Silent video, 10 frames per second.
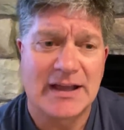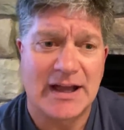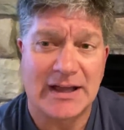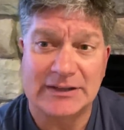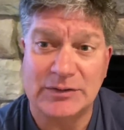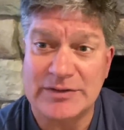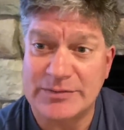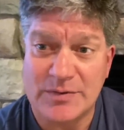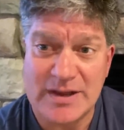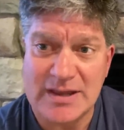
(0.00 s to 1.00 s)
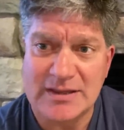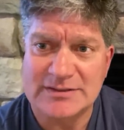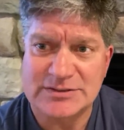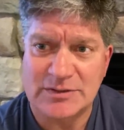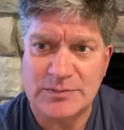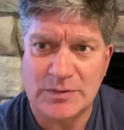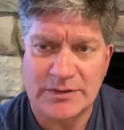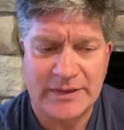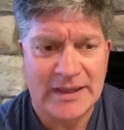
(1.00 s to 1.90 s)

and Louis Freeh and so forth.